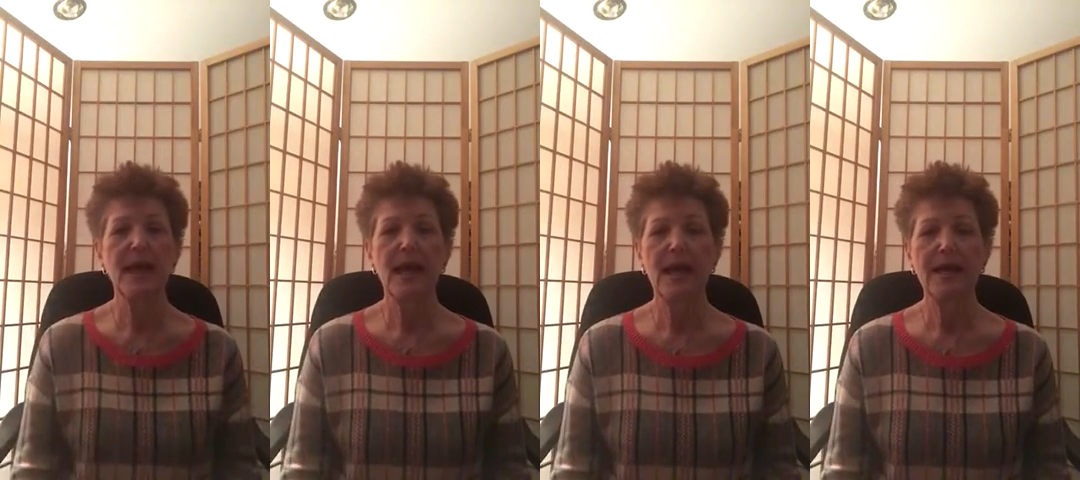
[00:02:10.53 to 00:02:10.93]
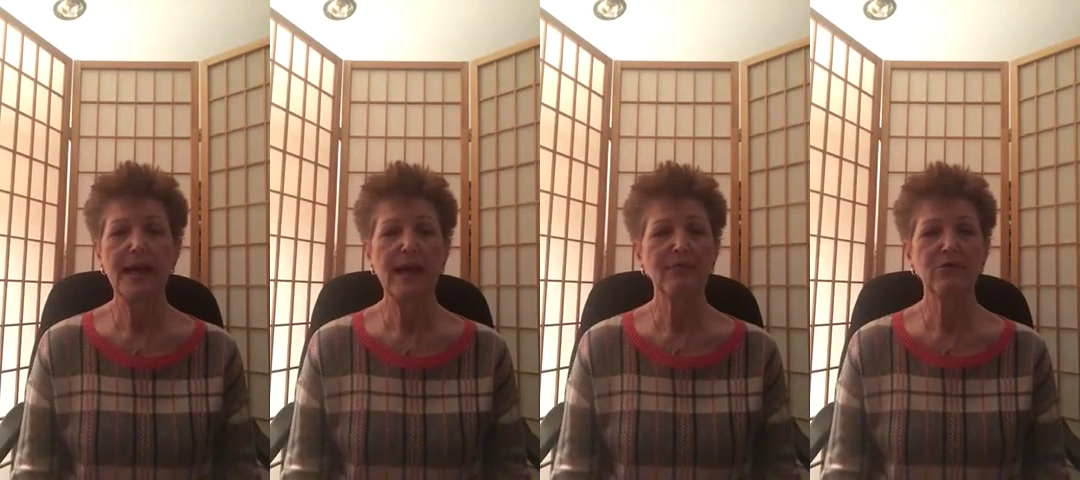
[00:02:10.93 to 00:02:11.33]
and
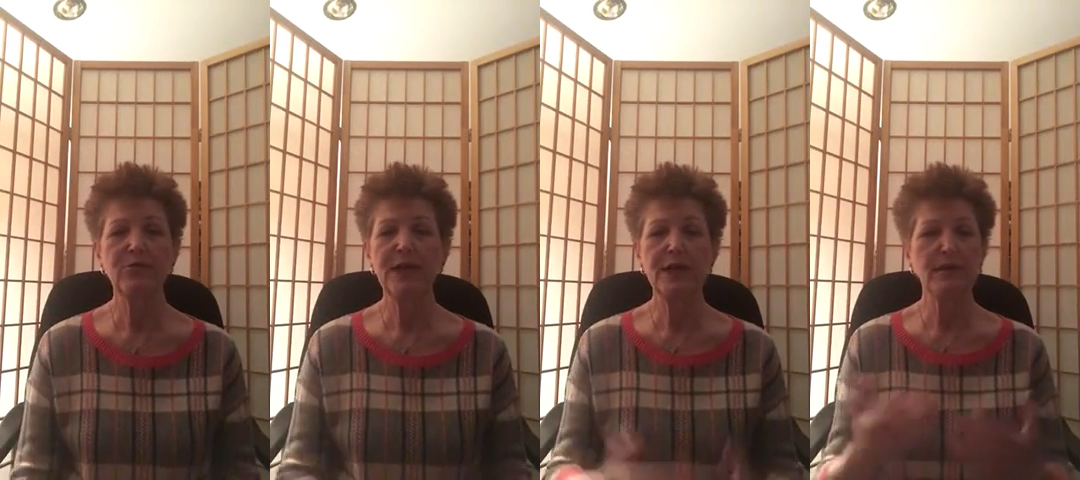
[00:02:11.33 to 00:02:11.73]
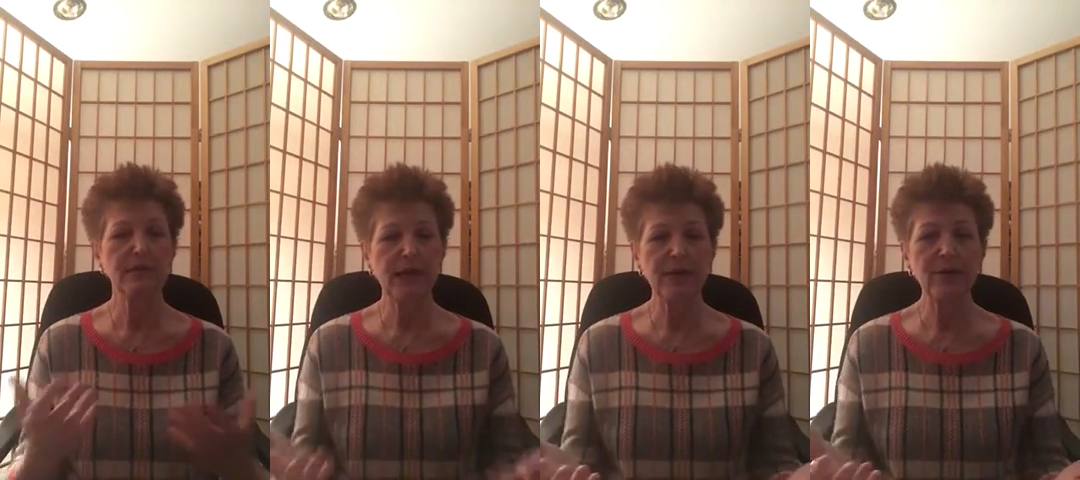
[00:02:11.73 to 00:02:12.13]
after reading a
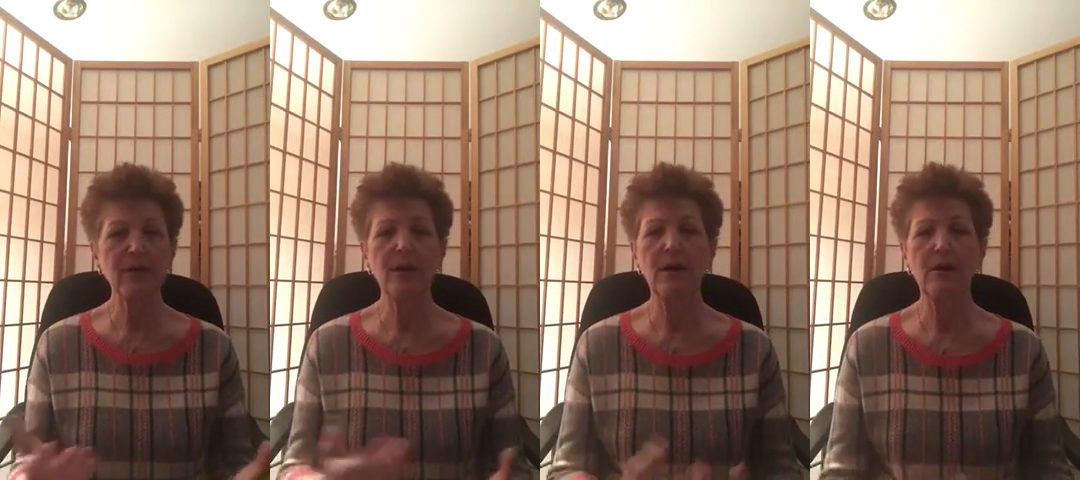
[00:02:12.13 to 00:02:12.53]
letter